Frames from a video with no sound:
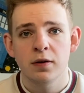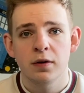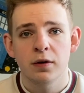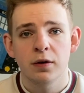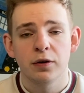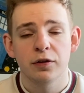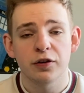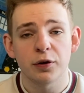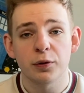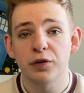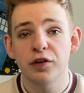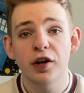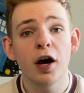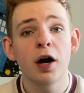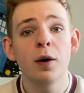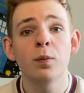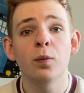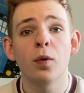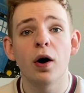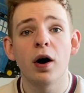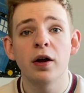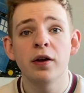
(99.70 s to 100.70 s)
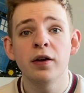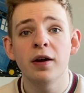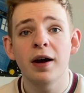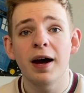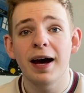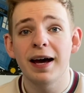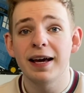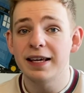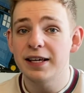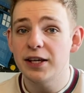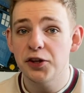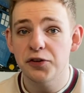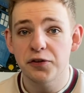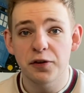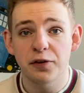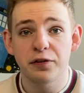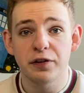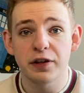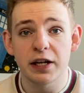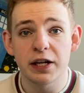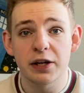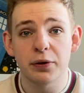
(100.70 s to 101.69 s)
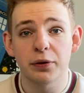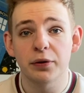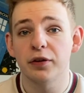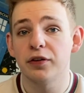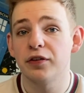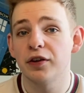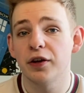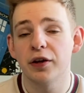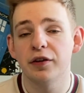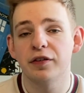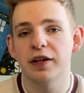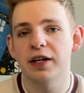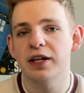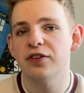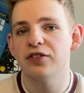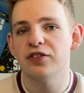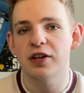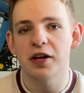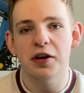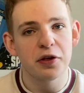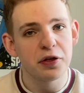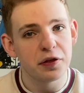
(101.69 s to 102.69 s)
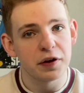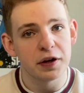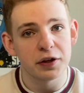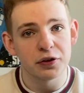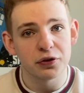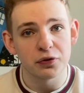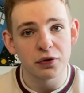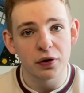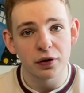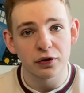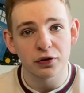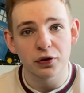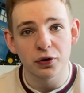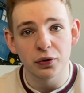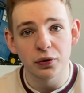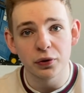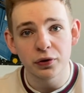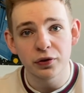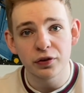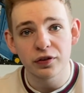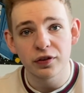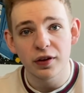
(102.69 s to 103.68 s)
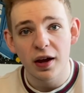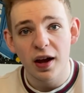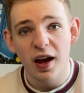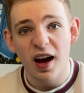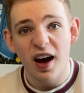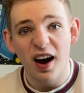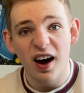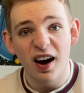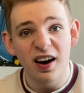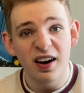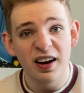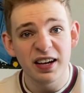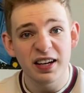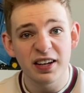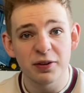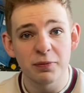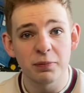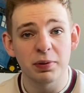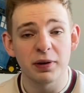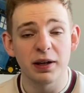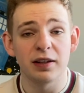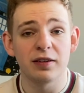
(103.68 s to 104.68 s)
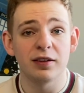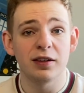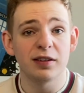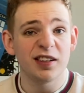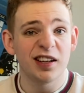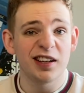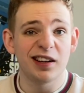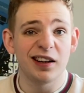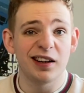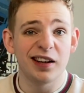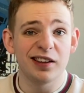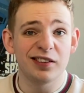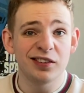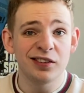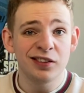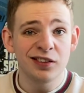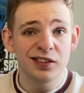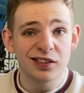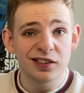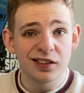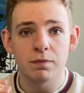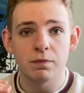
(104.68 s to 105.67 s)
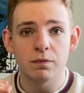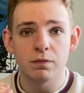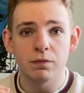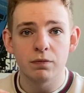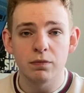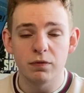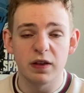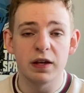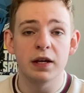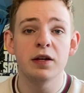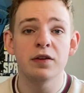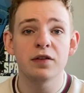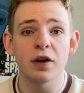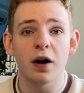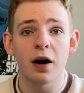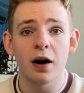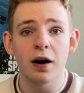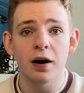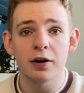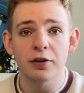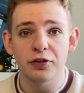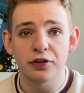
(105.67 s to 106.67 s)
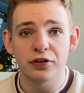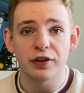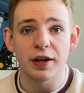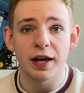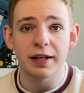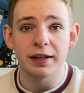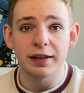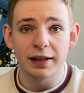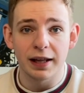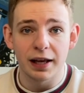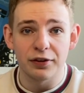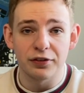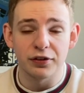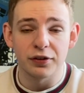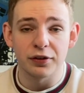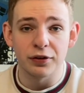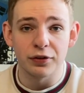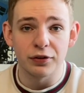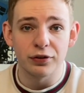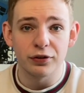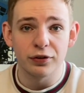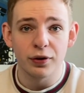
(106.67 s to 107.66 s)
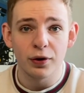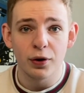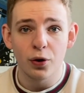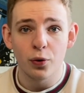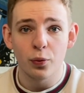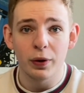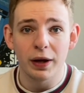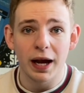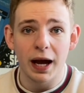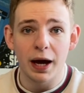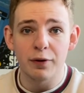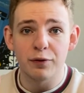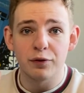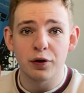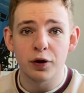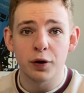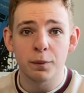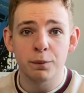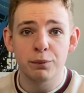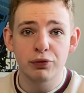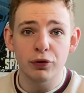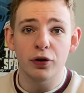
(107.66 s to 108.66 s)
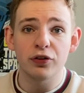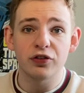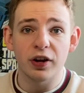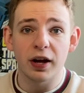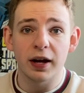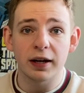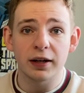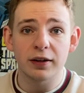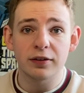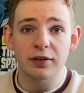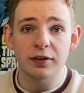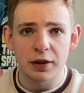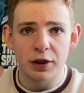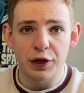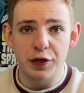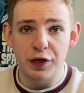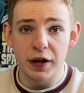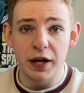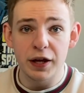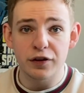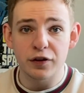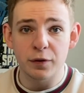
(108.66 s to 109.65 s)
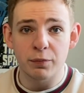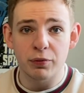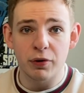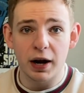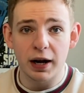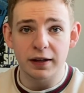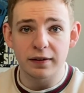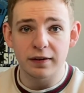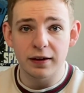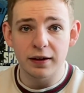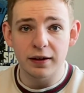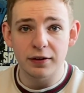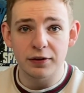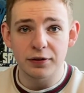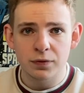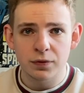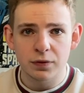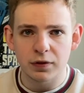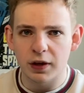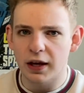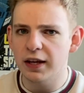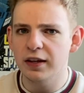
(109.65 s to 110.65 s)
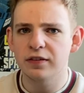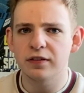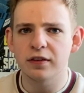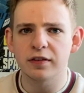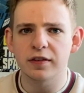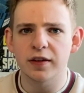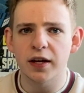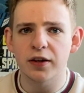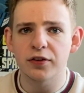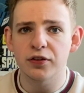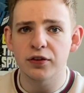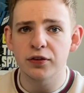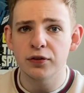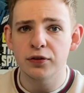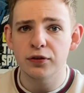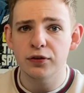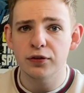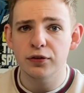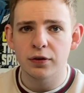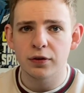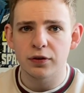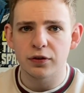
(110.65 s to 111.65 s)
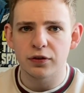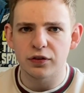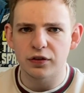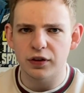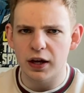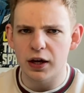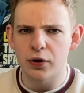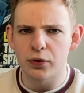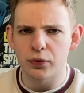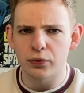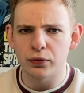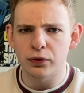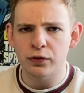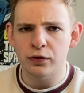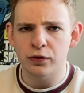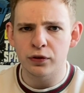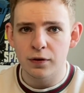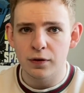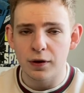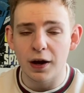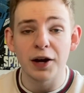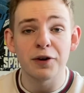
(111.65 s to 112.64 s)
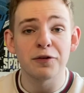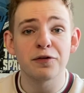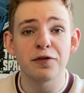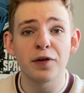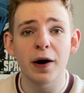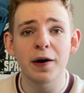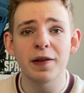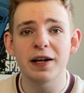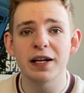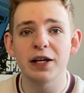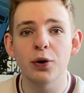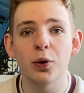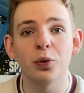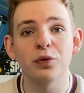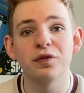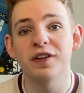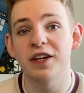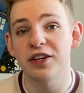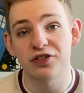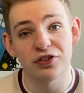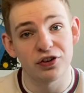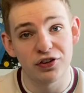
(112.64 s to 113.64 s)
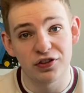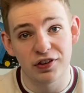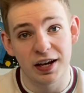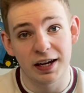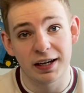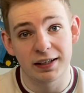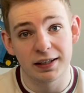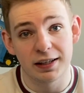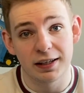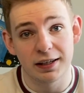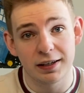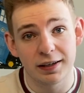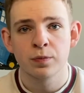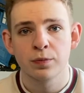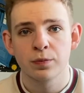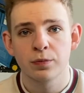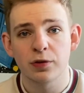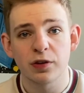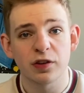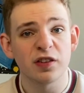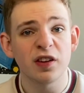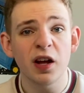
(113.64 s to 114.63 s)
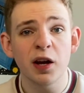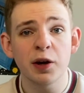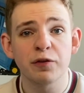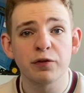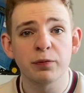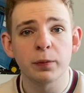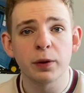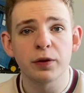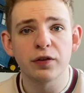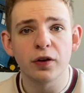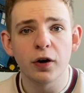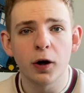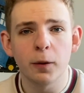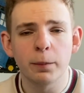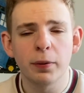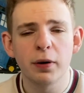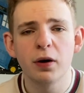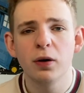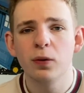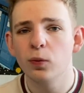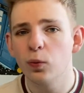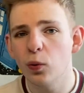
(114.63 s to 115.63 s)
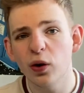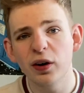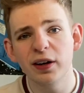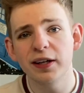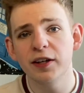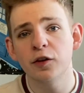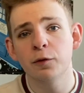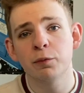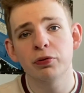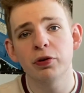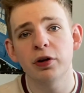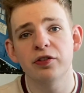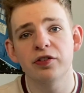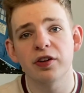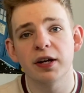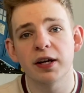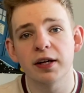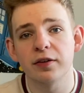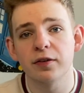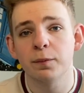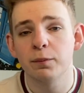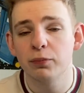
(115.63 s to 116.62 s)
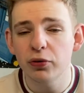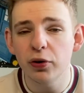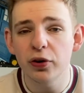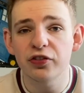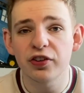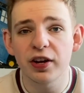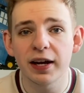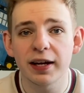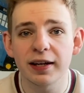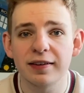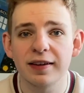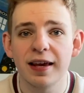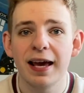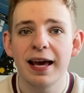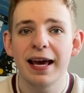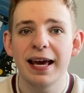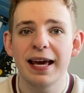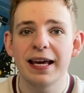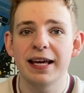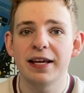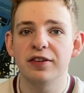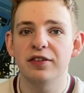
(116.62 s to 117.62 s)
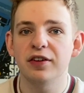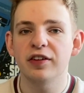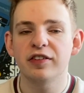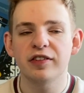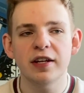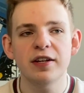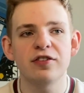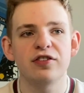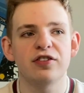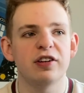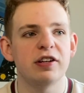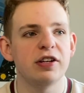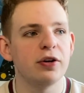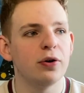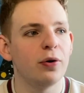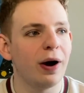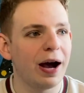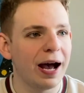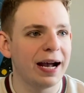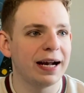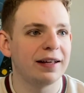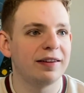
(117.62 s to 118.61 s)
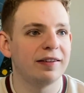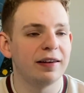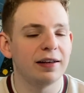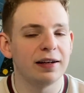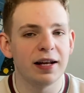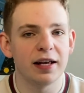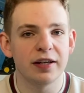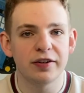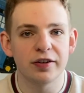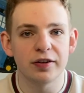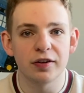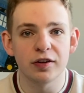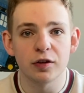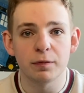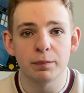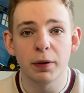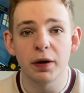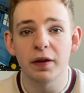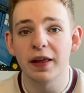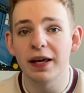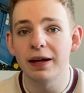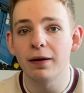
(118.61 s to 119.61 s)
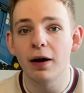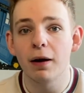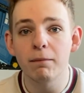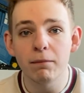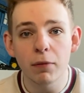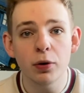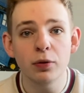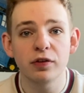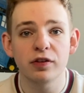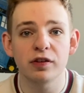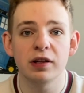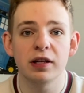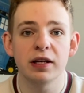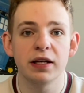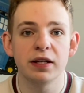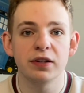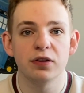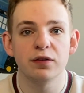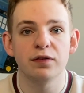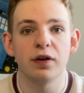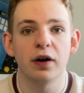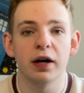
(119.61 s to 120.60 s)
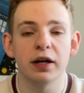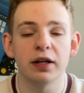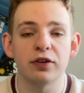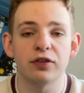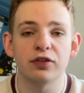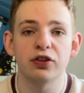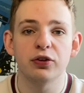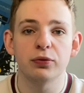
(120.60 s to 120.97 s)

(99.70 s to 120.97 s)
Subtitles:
So term 1 at East 15 on the CERT HE Theatre Arts course, I completed a ton of lessons. These are said lessons. We have project, theatre practice, taster sessions, skills, and finally audition technique. So starting from the top, what is project? Project is essentially your acting lessons, but they are mostly devised.